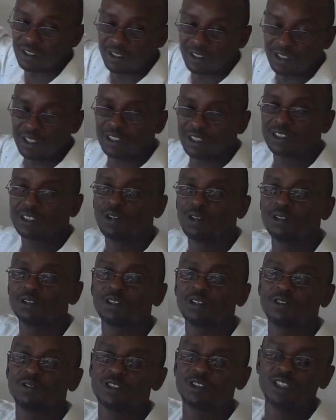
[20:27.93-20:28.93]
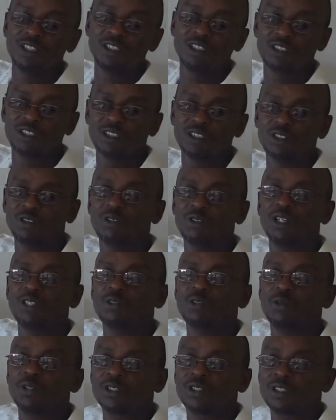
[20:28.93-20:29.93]
less cost of sales. You get
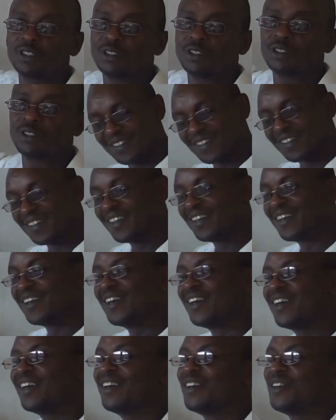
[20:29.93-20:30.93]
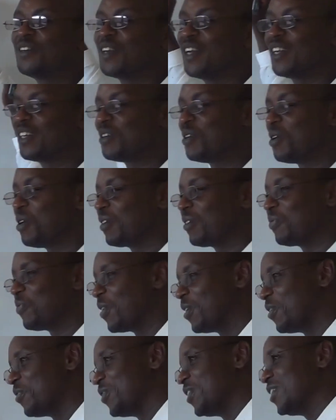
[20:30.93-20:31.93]
what? You get gross
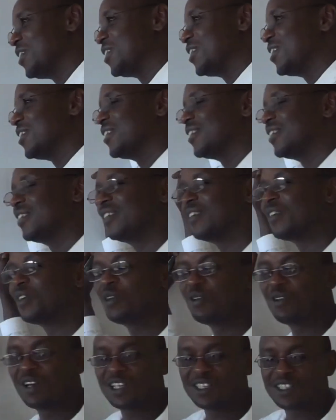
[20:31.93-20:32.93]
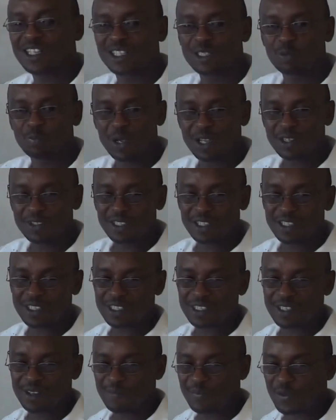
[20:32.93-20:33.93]
profits. You less
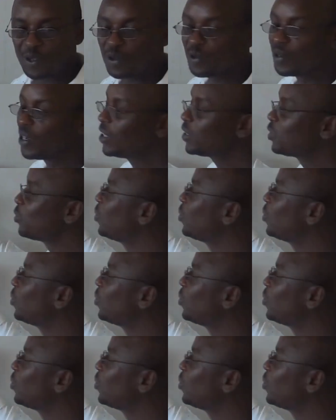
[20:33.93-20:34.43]
expenses. You get